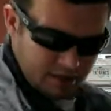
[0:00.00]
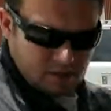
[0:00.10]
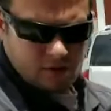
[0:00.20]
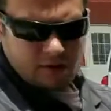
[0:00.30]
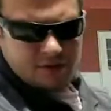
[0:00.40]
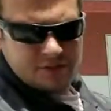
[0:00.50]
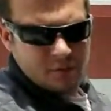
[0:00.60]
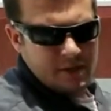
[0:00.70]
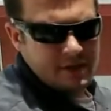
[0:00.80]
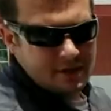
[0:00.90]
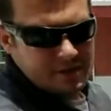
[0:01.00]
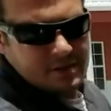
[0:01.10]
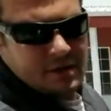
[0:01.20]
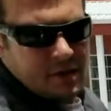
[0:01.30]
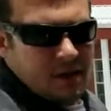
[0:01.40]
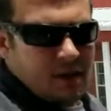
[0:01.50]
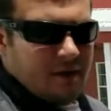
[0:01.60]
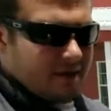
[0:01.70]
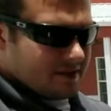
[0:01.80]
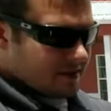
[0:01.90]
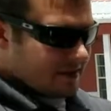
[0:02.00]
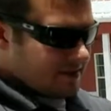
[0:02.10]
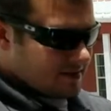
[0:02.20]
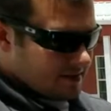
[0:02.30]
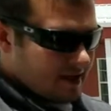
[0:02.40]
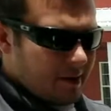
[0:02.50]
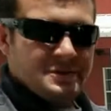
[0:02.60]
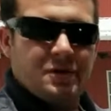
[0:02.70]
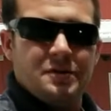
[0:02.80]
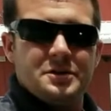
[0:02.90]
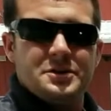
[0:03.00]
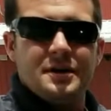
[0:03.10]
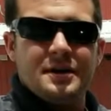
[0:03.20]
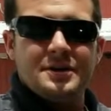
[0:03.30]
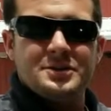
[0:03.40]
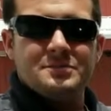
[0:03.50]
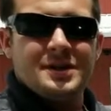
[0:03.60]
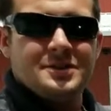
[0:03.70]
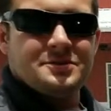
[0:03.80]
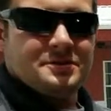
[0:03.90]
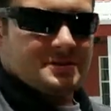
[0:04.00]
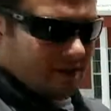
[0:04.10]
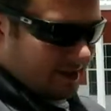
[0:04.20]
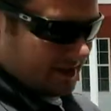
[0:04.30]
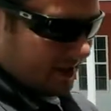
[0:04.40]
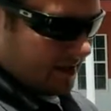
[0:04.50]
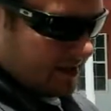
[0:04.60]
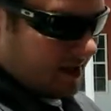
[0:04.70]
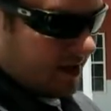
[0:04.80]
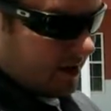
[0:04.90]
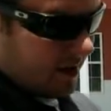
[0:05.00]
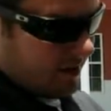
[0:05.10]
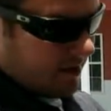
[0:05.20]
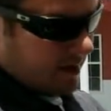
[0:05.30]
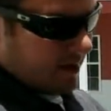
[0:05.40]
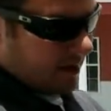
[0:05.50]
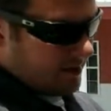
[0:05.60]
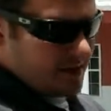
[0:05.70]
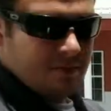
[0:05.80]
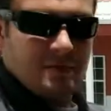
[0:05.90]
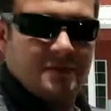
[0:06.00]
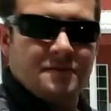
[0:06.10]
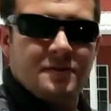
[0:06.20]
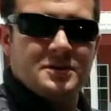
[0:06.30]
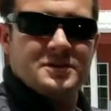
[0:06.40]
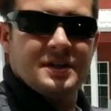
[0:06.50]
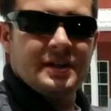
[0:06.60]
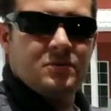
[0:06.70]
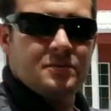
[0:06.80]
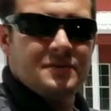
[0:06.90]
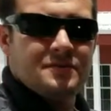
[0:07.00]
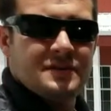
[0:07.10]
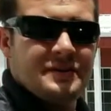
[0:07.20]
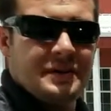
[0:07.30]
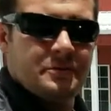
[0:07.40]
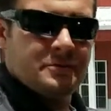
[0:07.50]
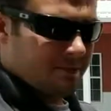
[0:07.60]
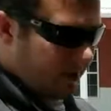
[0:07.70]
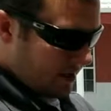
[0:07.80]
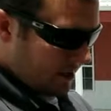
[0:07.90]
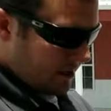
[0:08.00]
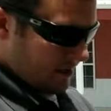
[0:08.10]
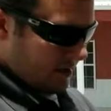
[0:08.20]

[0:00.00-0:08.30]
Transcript: uh, on our switch, this is the same as our other truck edition modules. It's got stock and on this one the first setting will be 15 horsepower,